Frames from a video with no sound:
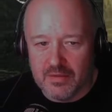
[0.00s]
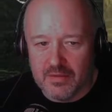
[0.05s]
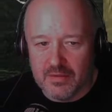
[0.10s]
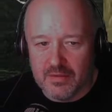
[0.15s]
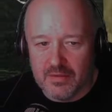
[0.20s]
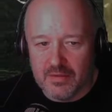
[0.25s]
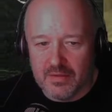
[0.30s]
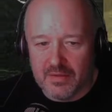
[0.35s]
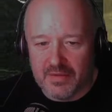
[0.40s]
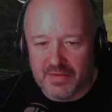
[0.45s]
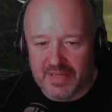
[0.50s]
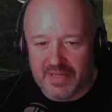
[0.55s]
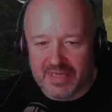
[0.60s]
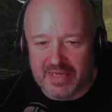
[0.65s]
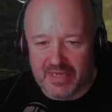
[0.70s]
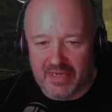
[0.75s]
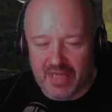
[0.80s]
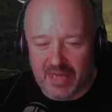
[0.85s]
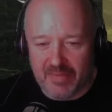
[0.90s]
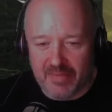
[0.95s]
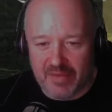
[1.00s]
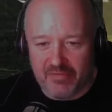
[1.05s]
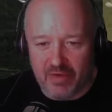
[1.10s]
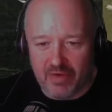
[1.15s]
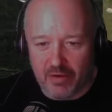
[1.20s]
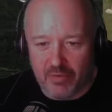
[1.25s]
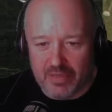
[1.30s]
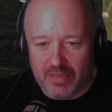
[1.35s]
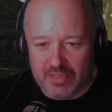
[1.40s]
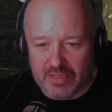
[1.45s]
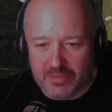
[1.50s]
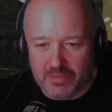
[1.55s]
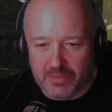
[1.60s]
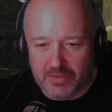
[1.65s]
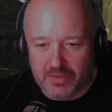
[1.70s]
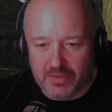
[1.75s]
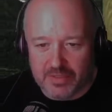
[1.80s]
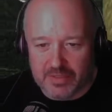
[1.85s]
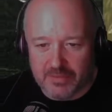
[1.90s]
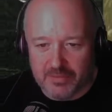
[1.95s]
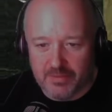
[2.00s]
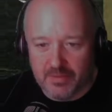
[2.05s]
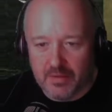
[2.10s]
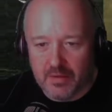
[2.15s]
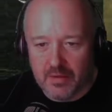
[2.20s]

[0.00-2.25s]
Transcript: Oh, they didn't like me rolling towards them.